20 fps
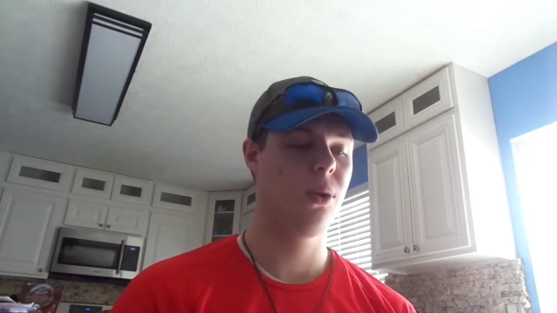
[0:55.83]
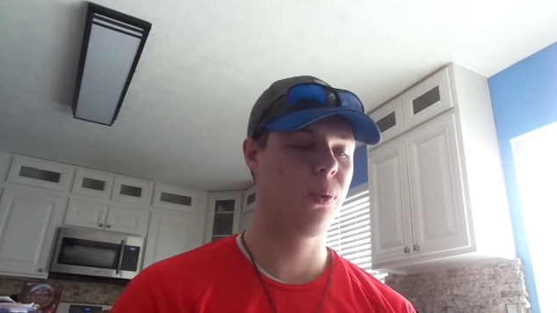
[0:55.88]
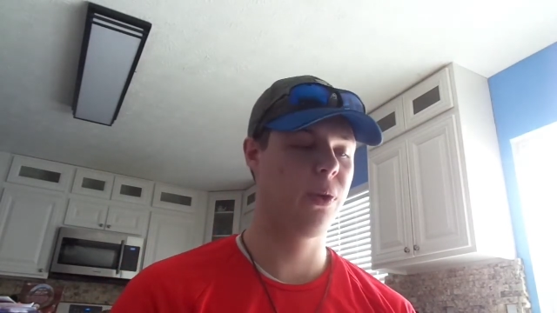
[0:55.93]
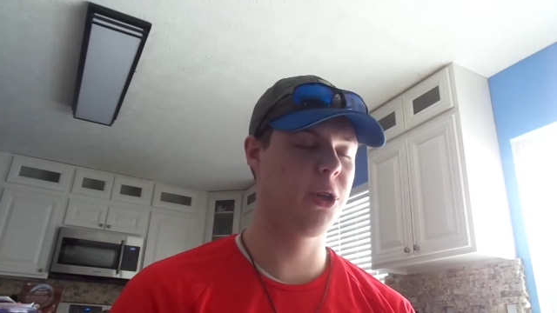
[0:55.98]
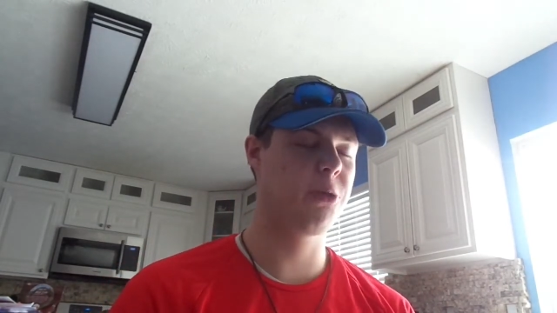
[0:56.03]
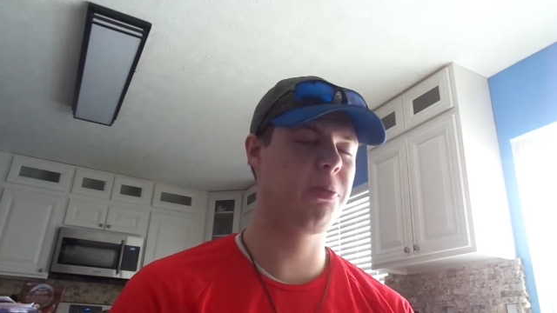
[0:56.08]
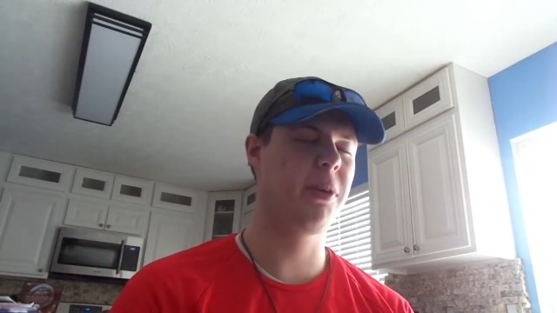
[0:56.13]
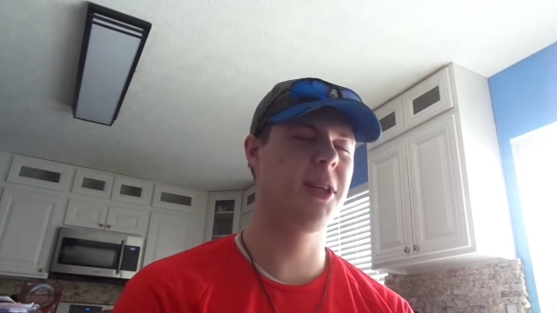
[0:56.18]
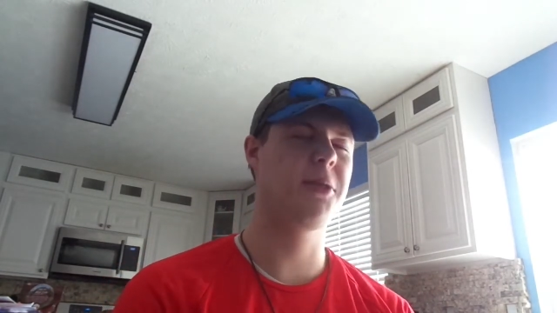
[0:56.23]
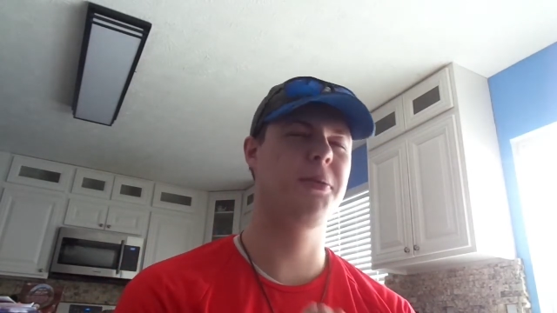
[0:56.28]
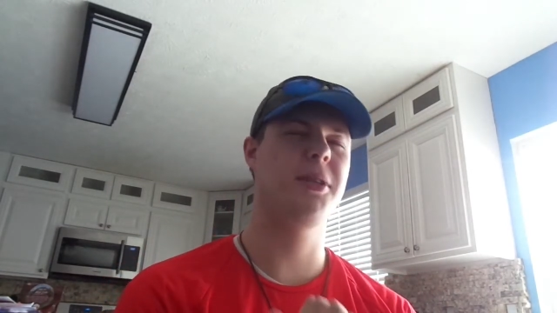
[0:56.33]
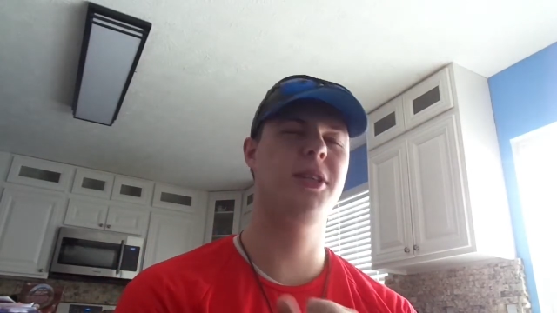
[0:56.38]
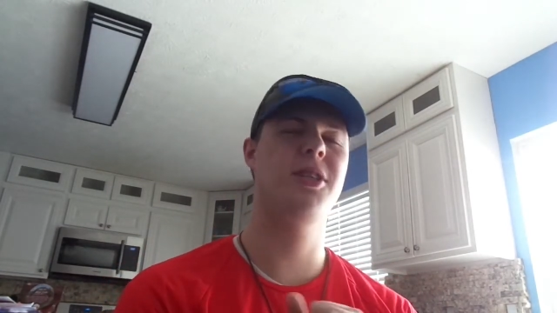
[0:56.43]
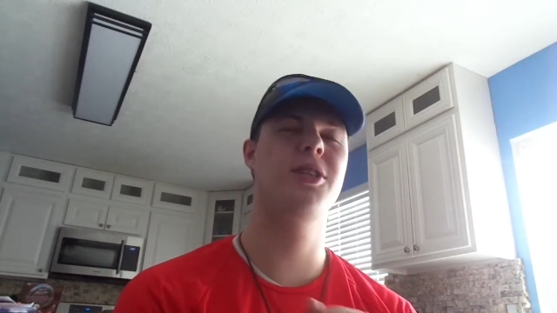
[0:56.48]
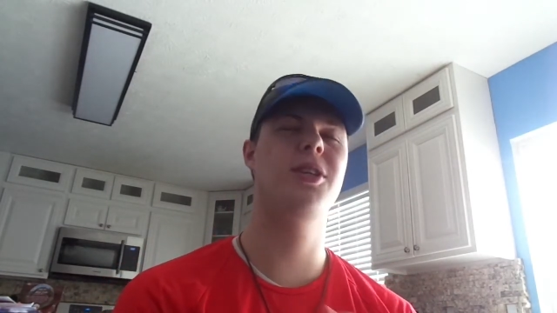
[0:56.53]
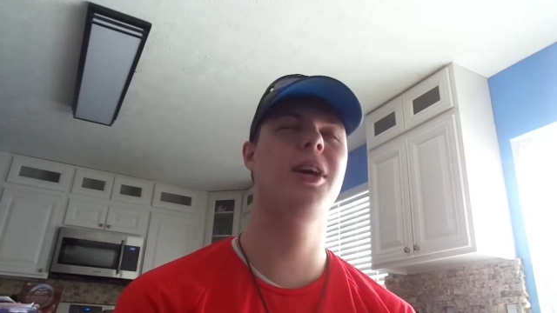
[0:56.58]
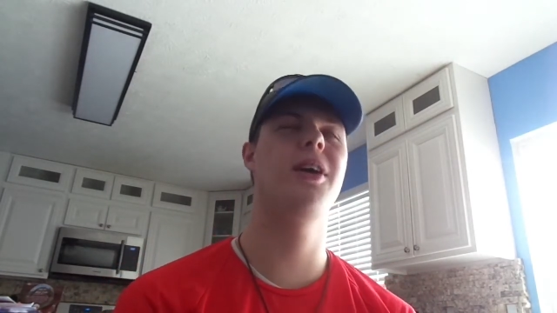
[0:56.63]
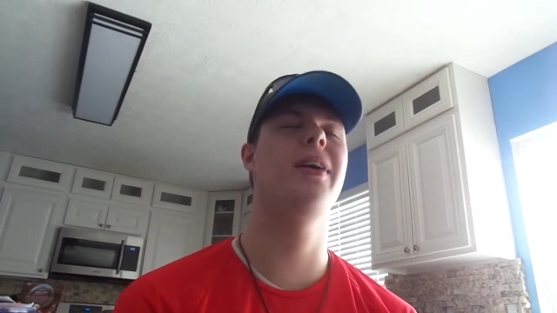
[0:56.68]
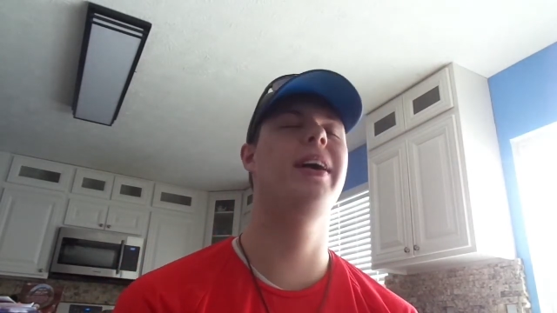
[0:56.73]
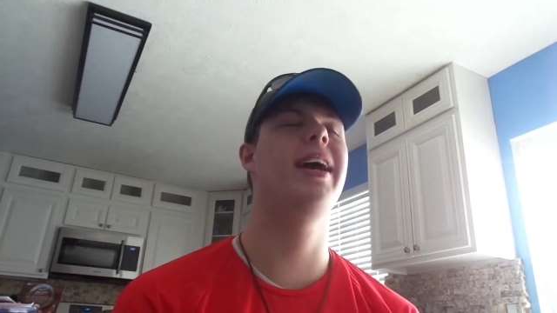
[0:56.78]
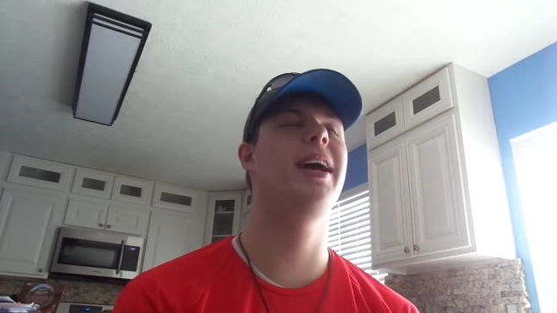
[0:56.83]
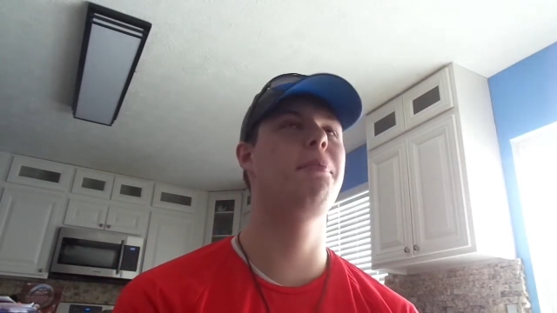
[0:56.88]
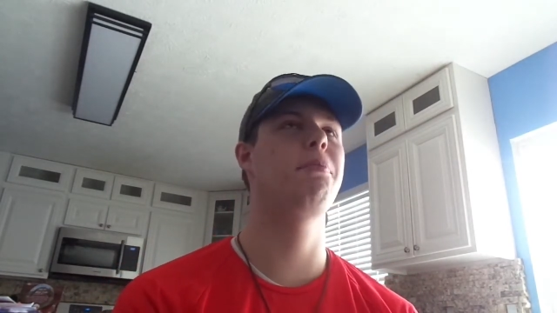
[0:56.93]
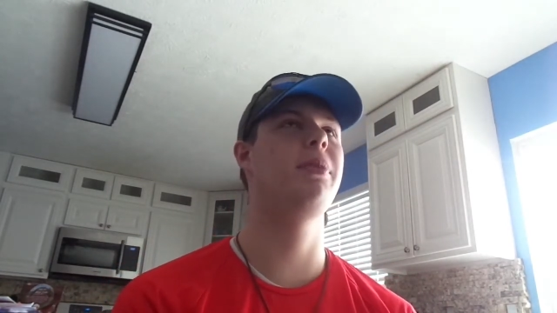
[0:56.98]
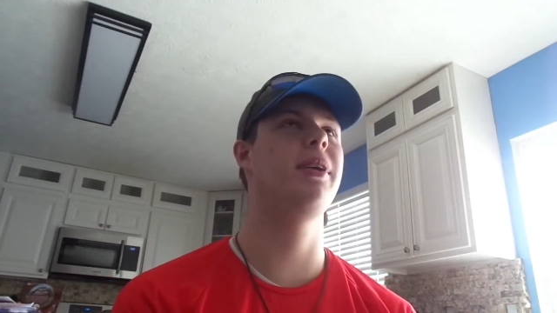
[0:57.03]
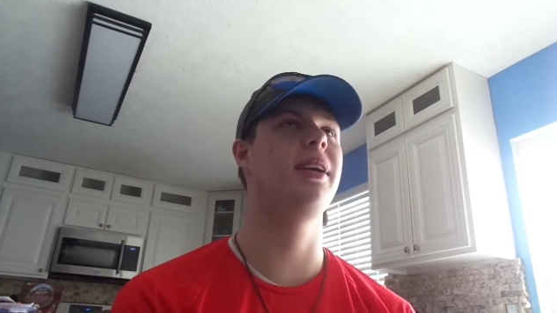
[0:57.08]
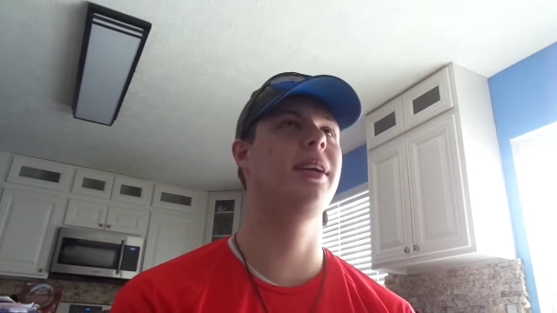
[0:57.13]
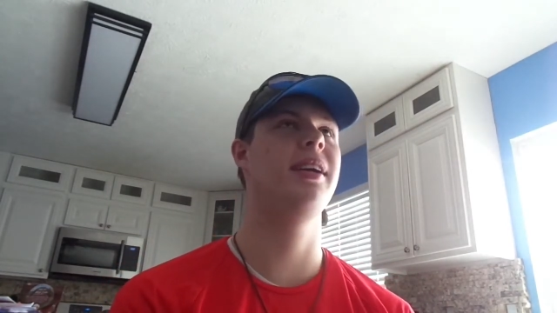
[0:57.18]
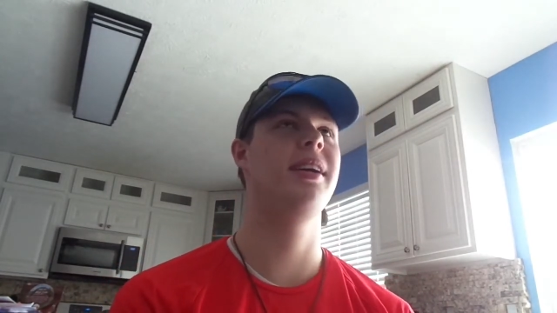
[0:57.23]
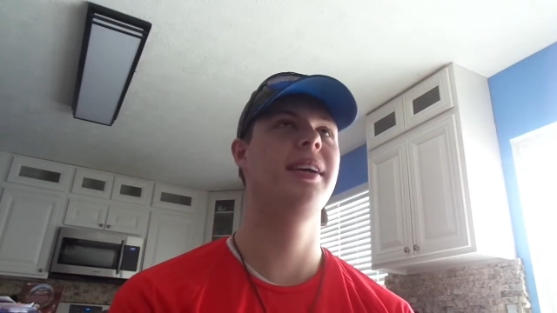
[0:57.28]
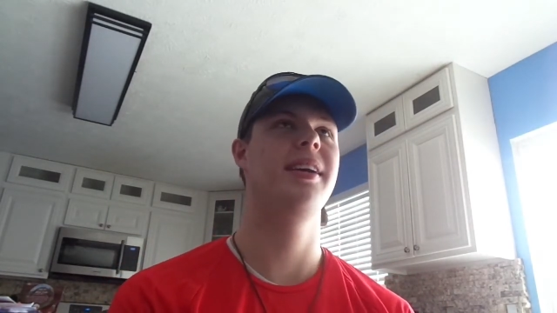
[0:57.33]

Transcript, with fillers: which makes me so happy.